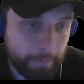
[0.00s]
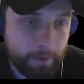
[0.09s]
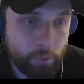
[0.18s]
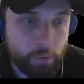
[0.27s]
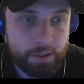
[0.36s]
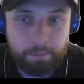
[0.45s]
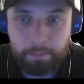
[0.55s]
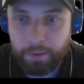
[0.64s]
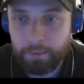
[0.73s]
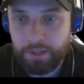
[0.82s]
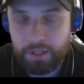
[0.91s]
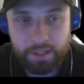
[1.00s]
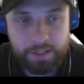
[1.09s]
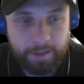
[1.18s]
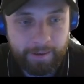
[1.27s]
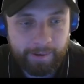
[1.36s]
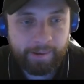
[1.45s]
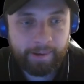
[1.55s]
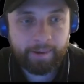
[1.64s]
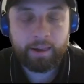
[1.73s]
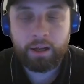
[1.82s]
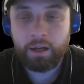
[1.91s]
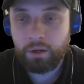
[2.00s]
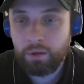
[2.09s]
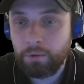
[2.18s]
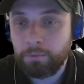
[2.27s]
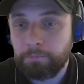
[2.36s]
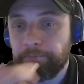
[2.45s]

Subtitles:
which is pretty much nice. Cool.